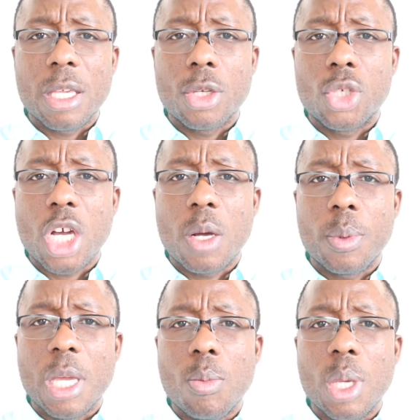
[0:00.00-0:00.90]
your job
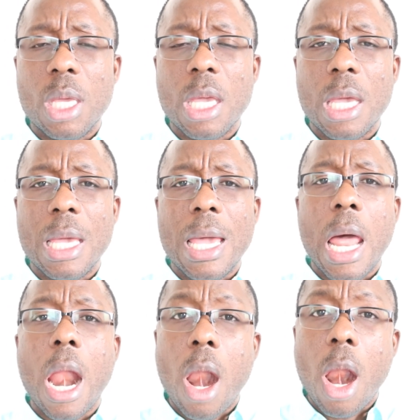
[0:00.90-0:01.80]
can be
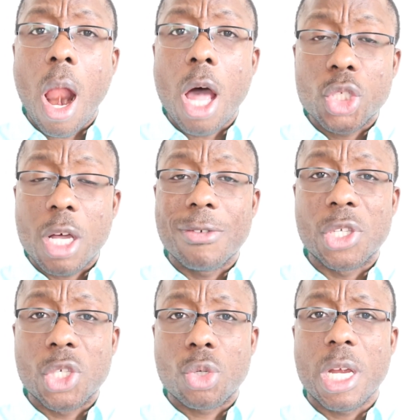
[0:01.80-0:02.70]
a lot of
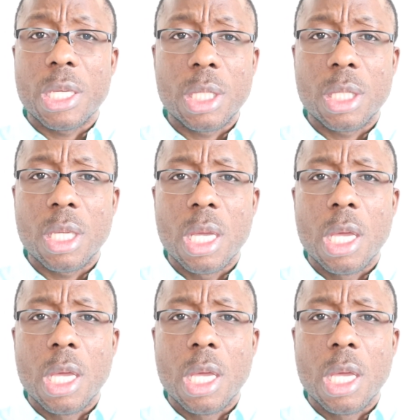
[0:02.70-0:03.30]
stress.